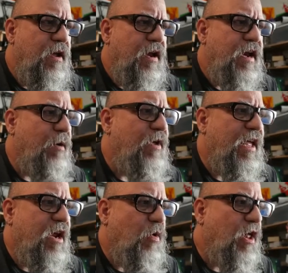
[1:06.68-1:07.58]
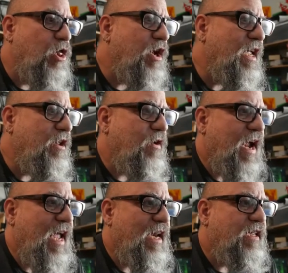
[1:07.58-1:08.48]
Now we can get a quick look into their
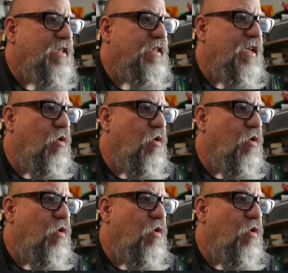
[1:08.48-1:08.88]
hand and see